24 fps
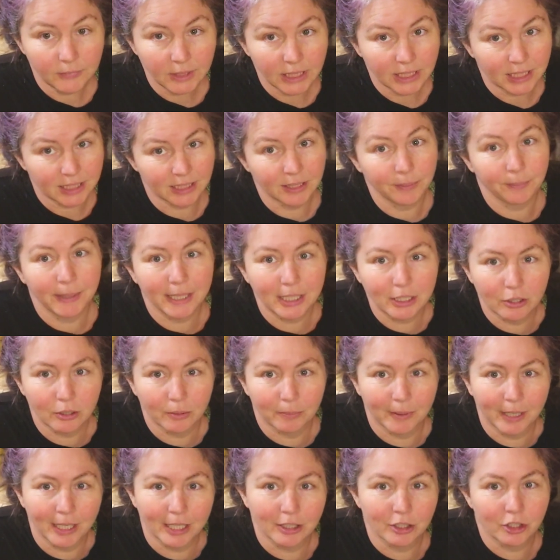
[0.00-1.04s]
Because it makes so
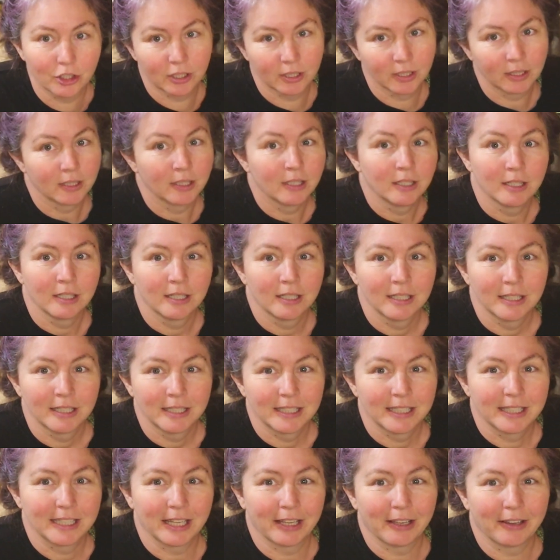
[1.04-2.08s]
much.
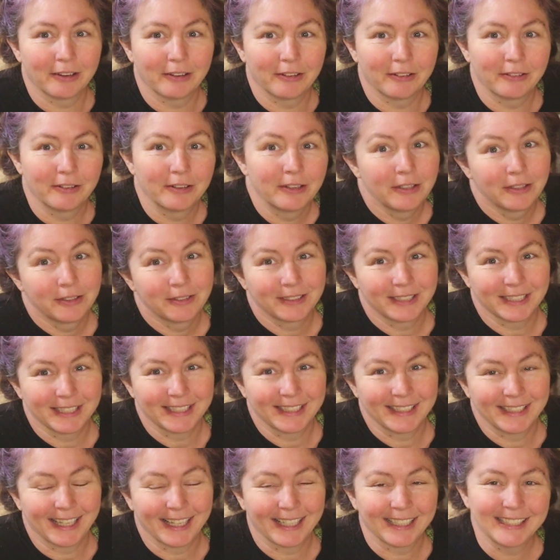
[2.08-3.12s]
So, I'll
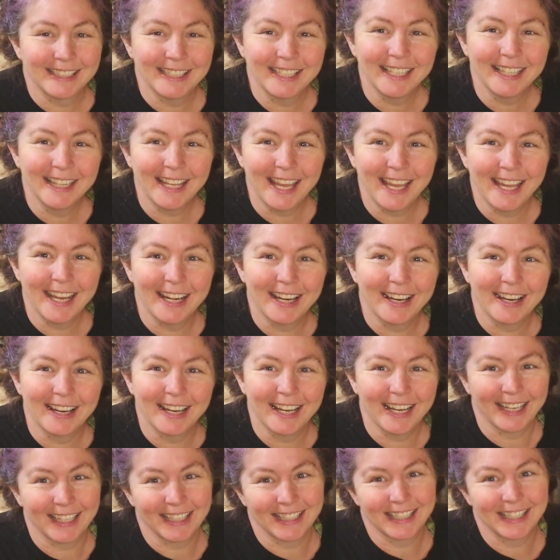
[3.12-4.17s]
just talk to you later
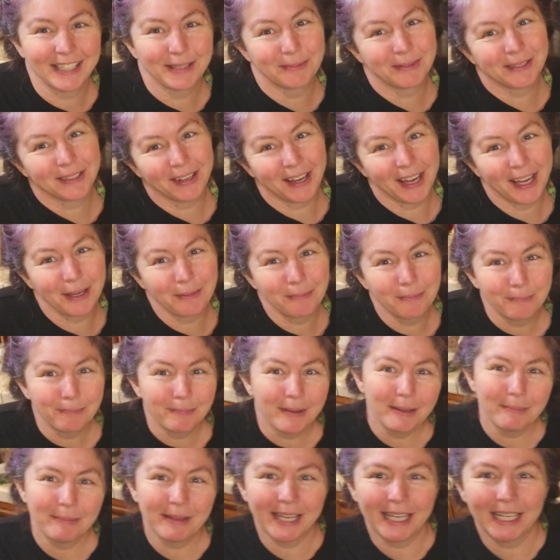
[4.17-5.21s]
and subscribe.
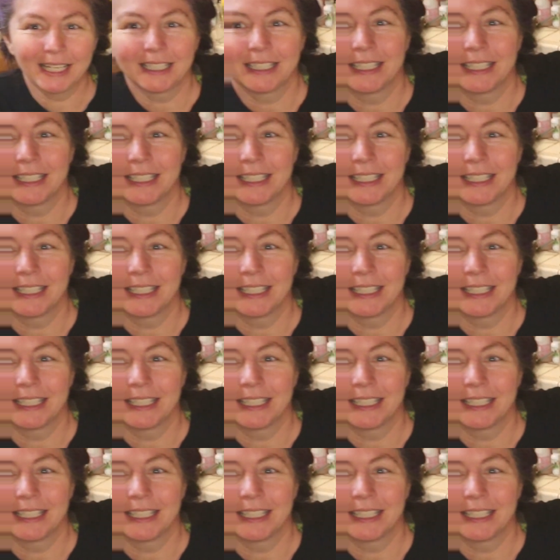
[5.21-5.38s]
Bye bye.